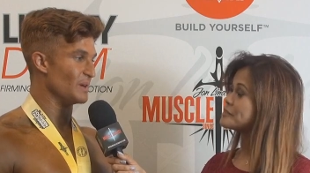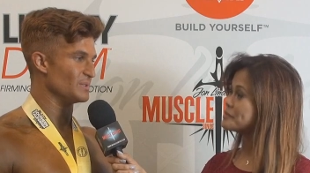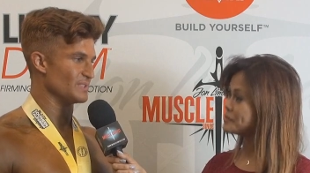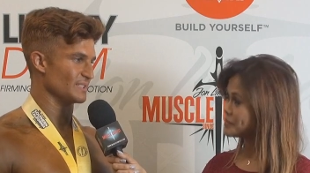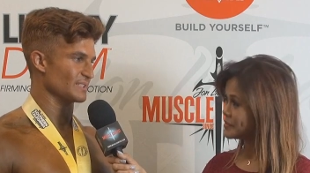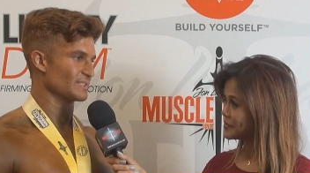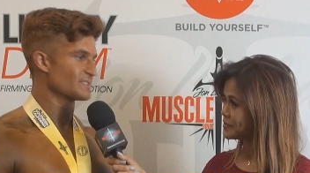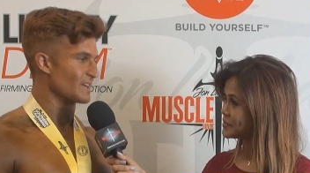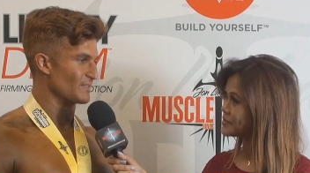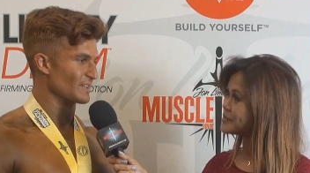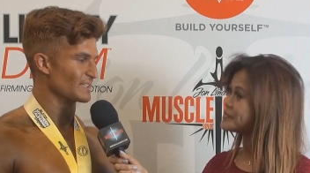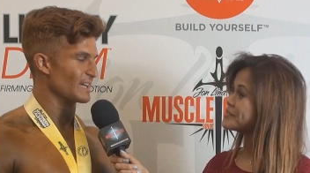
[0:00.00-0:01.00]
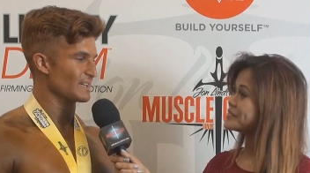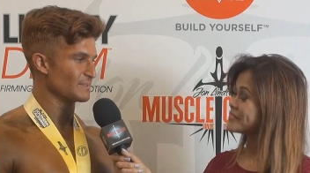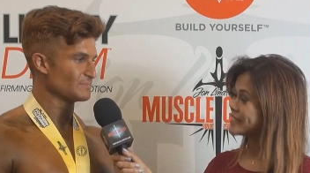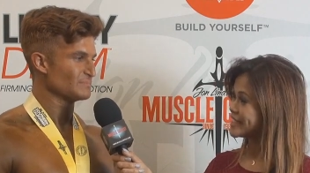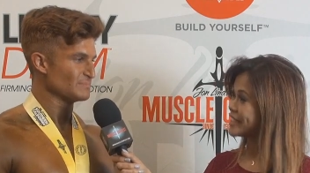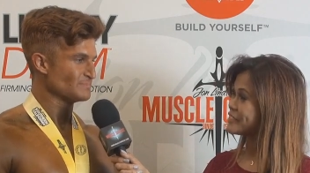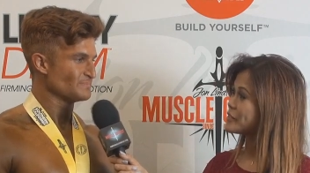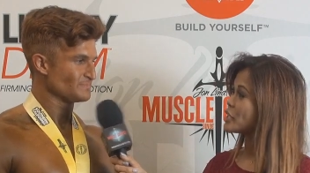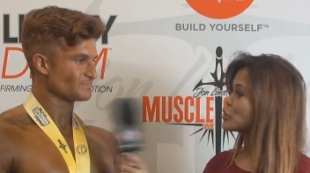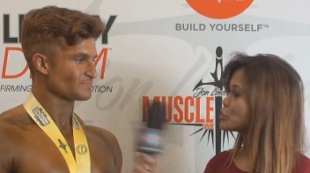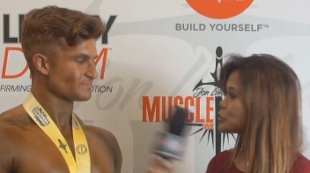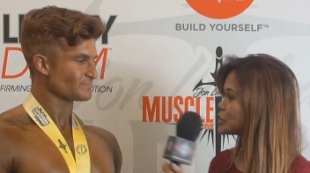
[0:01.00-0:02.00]
Speaker 1: posing and stuff like that. Yeah.
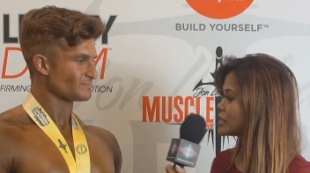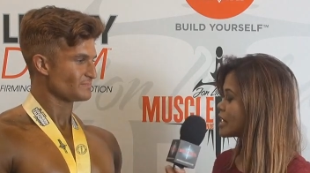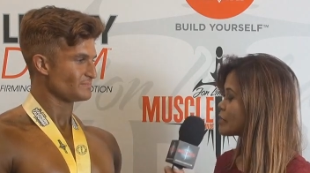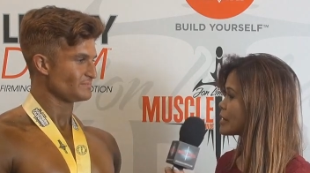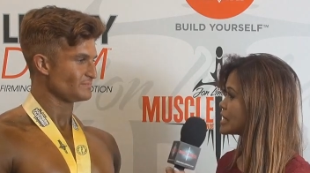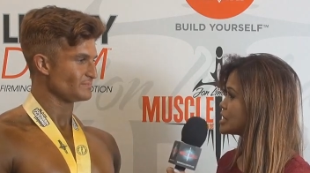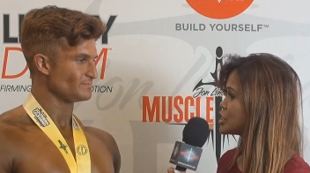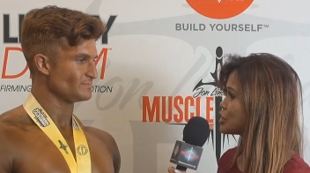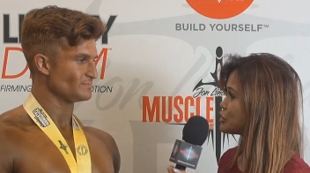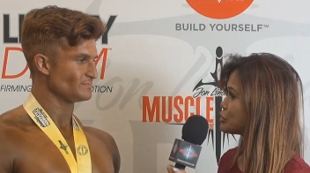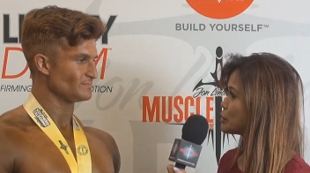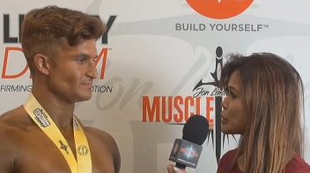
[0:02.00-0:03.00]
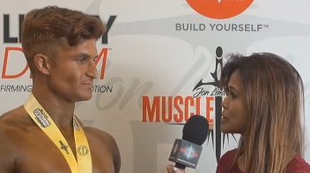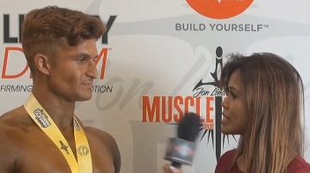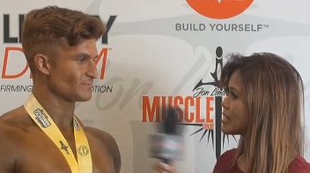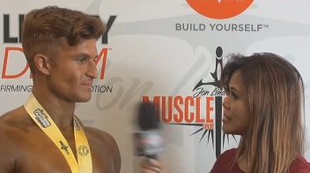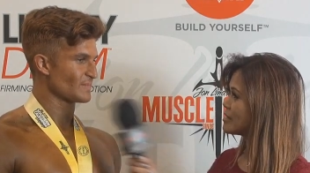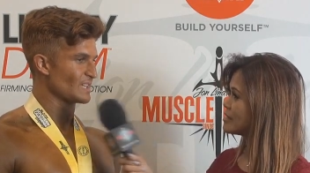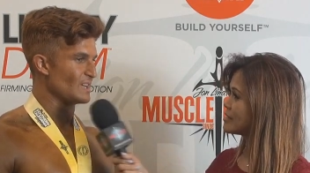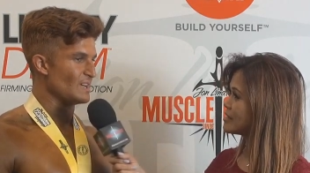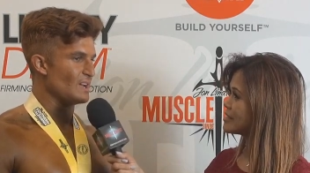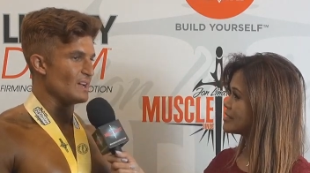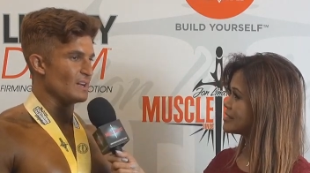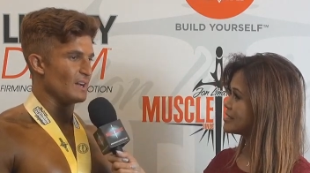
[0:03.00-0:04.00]
Speaker 2: So did anybody teach you posing?
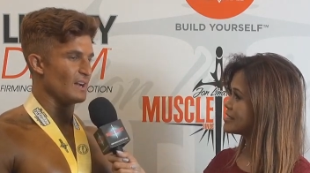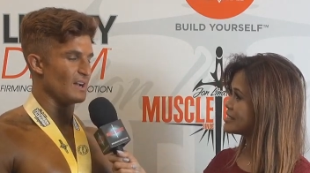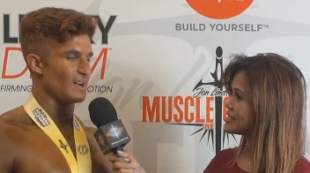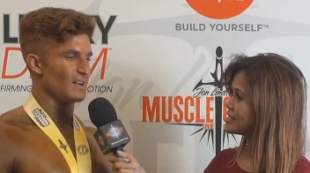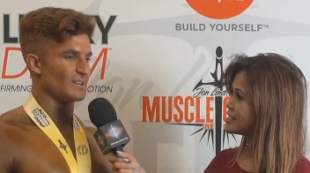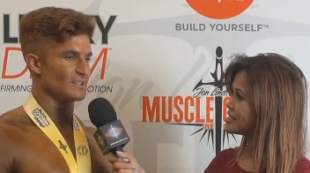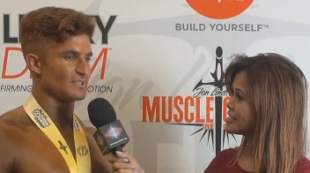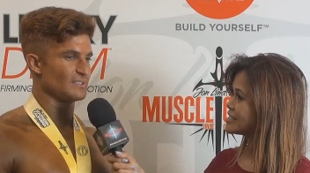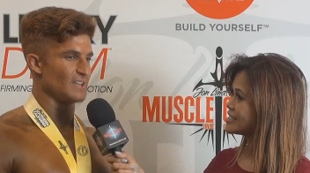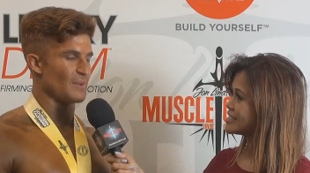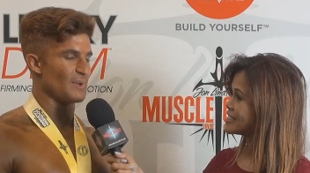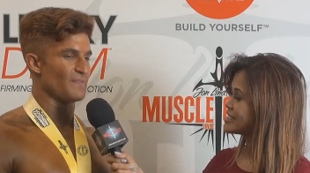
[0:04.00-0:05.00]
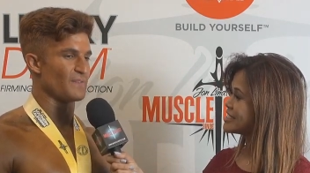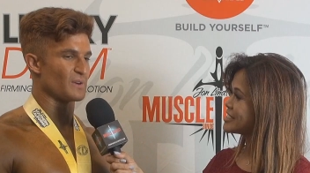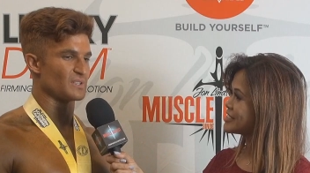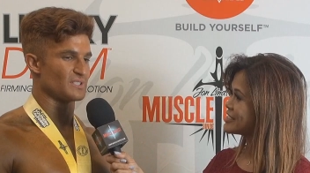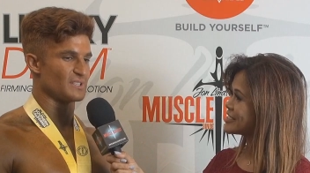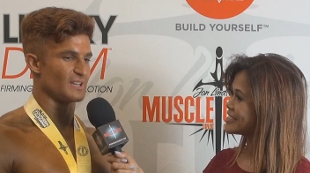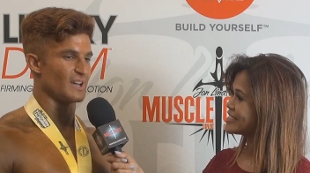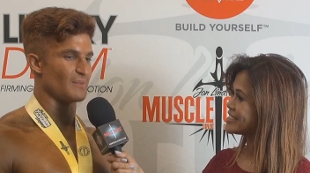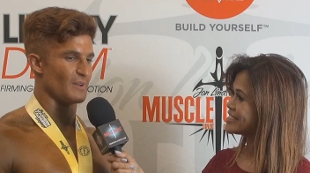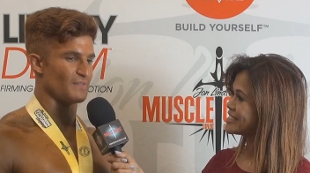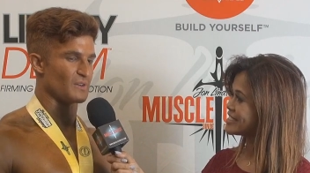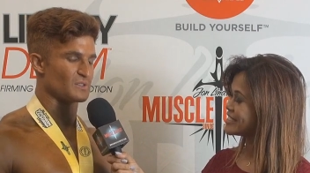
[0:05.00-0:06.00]
Speaker 1: Uh, yeah, my first
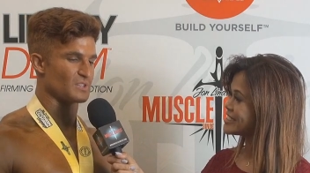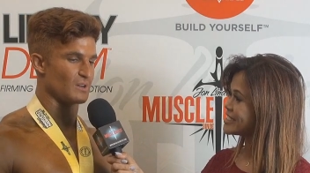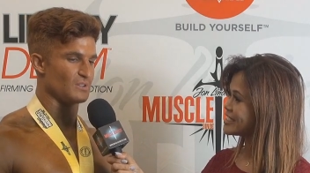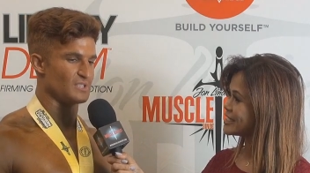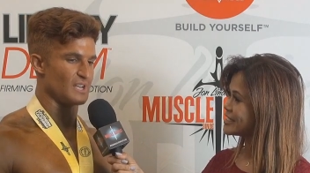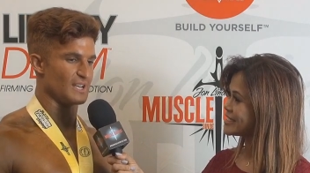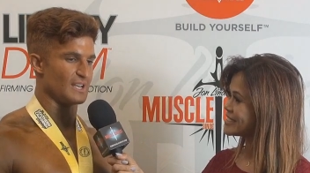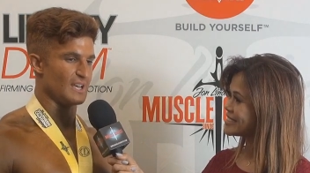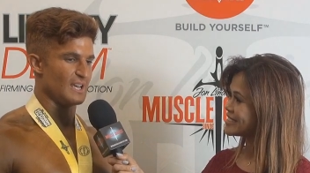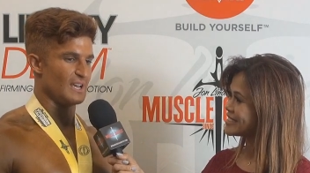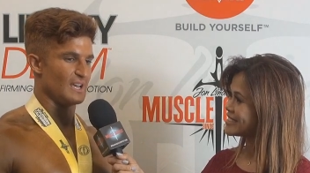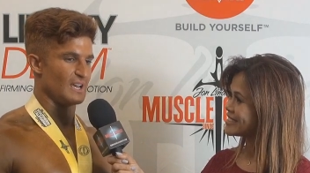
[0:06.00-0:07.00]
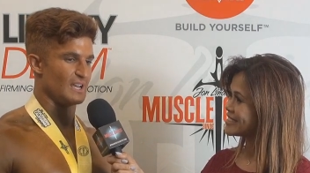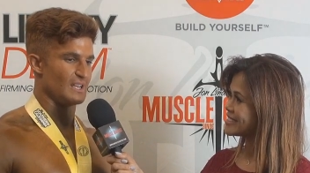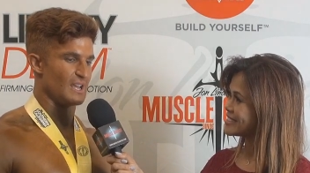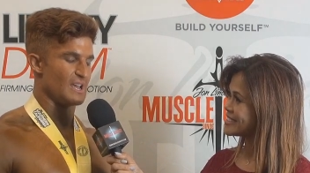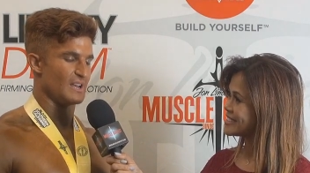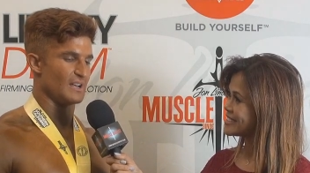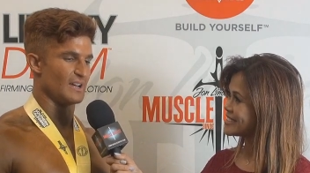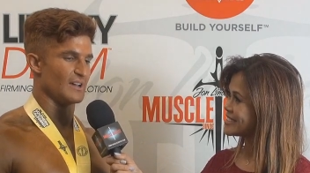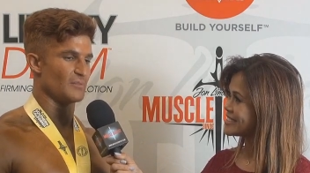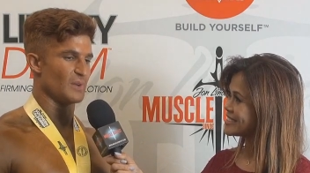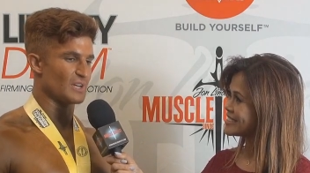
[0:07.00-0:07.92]
uh, my first coach did, and then uh,